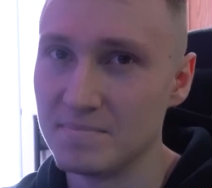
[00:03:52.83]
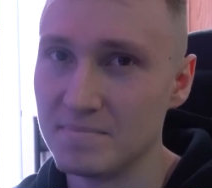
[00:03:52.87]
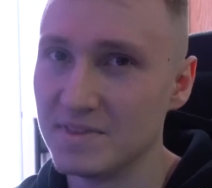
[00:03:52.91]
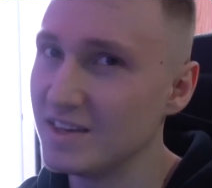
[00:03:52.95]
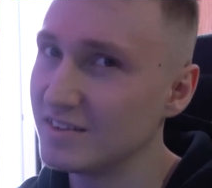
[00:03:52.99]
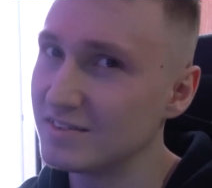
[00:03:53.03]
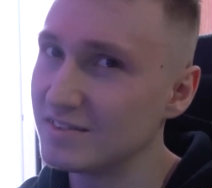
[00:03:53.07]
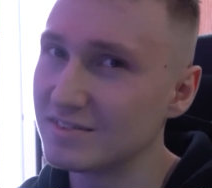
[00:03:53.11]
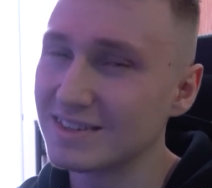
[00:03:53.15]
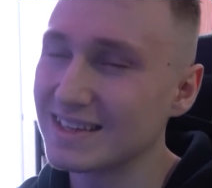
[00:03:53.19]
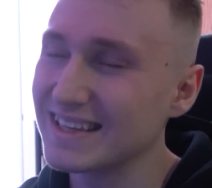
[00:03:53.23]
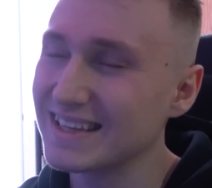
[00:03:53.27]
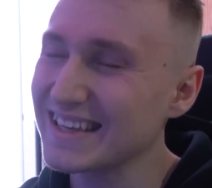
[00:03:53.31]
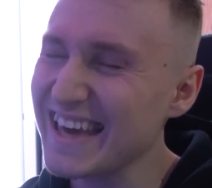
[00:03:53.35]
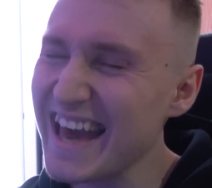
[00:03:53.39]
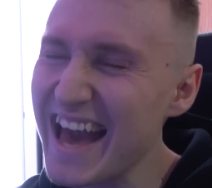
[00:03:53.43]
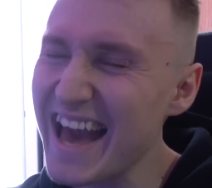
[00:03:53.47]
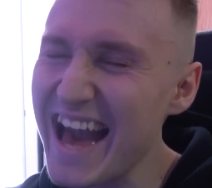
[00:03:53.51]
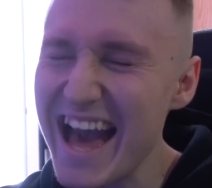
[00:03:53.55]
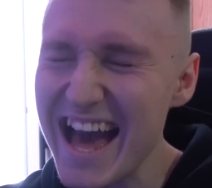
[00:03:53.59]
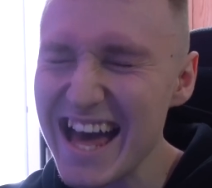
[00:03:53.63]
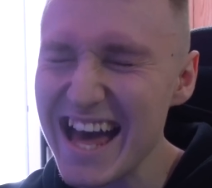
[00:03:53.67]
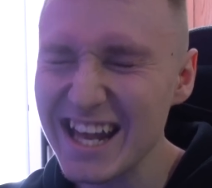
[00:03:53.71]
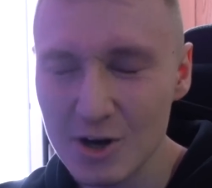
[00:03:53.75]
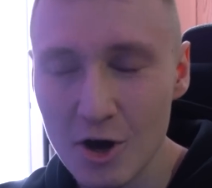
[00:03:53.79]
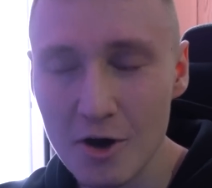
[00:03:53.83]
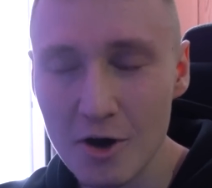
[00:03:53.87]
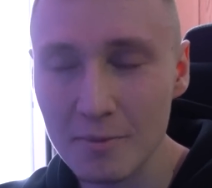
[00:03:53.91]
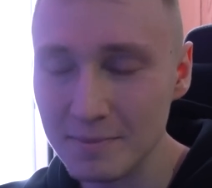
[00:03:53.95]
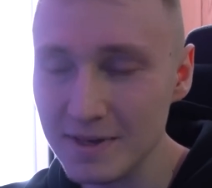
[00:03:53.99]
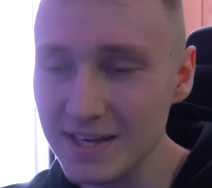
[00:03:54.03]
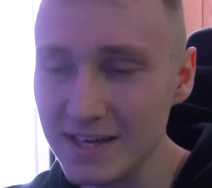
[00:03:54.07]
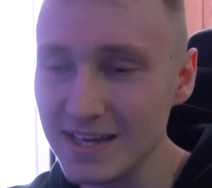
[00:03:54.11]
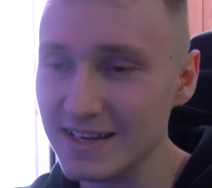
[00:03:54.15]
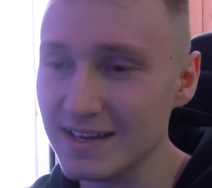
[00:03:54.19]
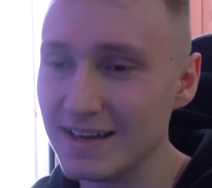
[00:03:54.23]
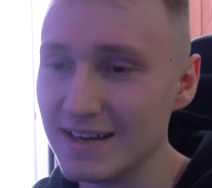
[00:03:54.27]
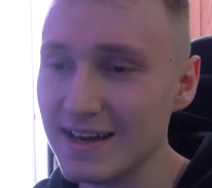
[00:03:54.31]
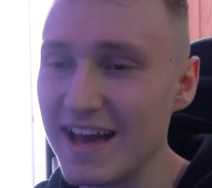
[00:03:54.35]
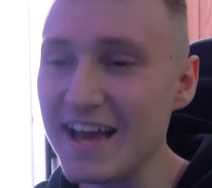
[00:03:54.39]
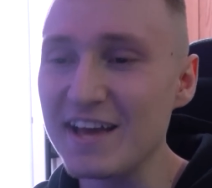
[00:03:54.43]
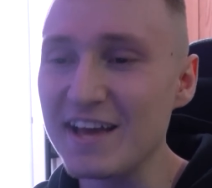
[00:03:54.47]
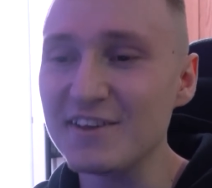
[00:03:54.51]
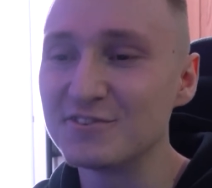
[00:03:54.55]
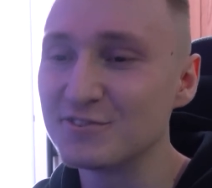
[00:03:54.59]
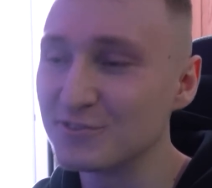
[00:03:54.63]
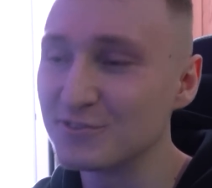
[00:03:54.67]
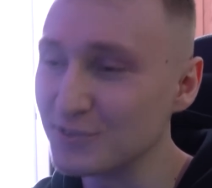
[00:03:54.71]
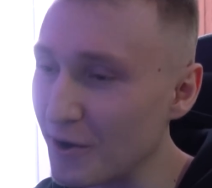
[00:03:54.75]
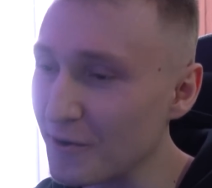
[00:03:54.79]
This cannot be
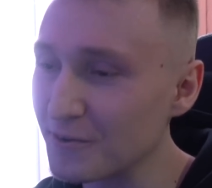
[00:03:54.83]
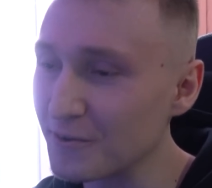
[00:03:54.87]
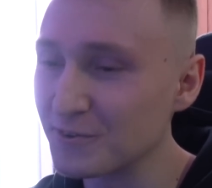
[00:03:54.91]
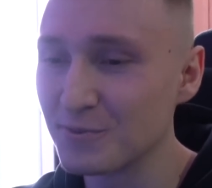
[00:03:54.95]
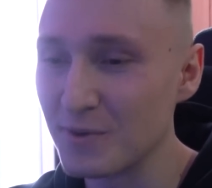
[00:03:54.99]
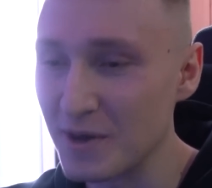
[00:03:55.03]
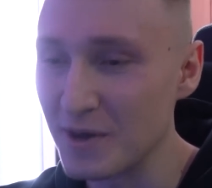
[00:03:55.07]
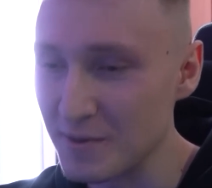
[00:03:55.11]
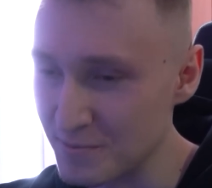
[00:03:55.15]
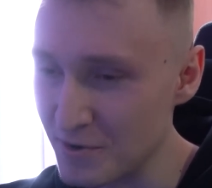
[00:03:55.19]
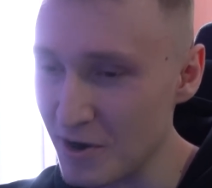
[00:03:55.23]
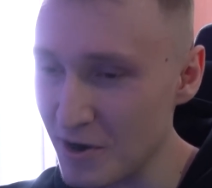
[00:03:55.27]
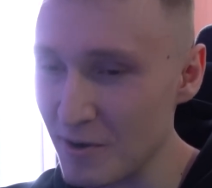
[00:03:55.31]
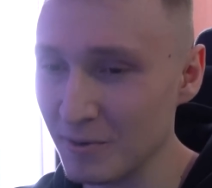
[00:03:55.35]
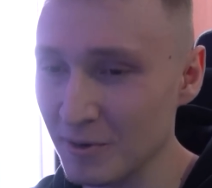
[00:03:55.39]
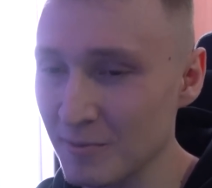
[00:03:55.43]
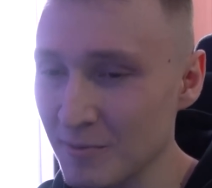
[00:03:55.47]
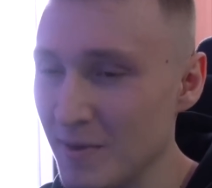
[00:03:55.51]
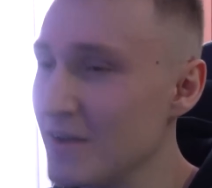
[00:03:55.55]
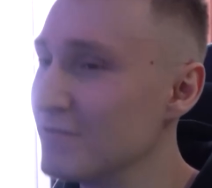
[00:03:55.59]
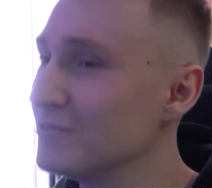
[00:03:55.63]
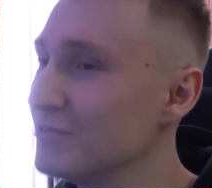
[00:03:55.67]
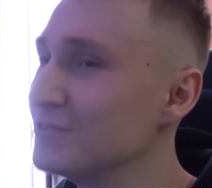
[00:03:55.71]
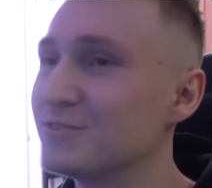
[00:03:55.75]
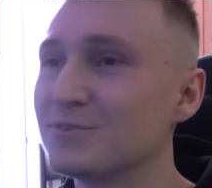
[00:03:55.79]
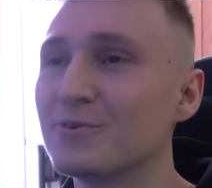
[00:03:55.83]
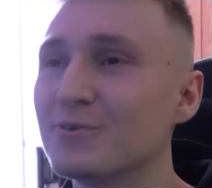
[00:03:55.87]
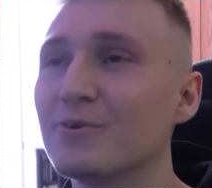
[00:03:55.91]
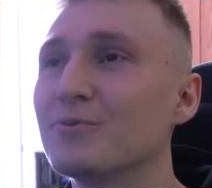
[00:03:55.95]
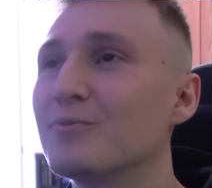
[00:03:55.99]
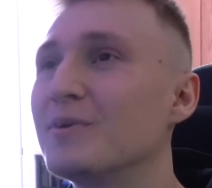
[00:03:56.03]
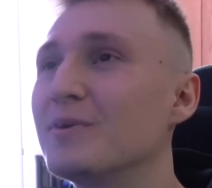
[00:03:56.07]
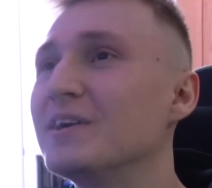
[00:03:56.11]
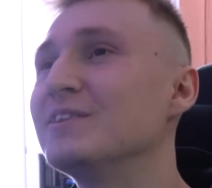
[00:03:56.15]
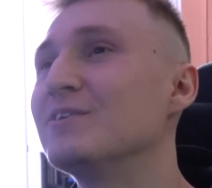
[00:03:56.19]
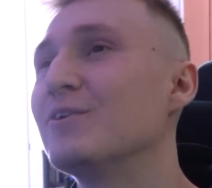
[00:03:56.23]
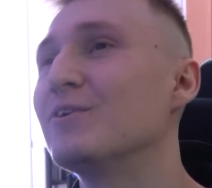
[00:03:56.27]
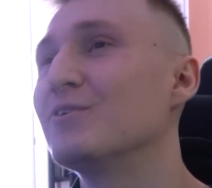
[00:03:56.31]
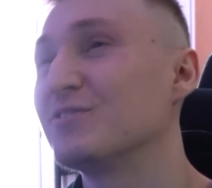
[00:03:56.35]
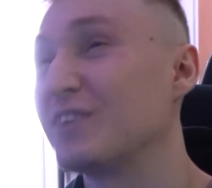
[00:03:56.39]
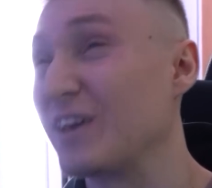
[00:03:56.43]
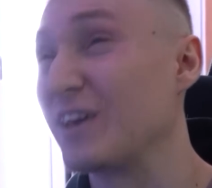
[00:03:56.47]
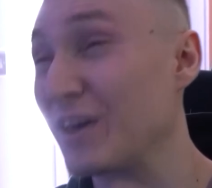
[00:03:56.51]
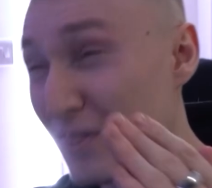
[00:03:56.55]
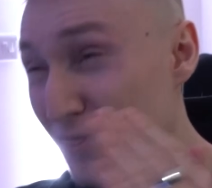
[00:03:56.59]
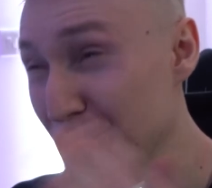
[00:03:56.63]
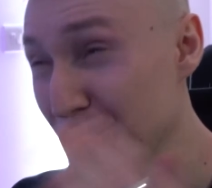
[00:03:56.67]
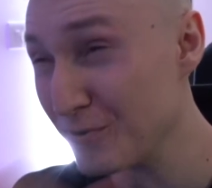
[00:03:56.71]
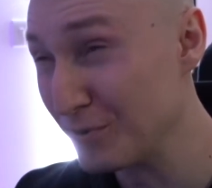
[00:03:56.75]
a software problem. I've installed Windows like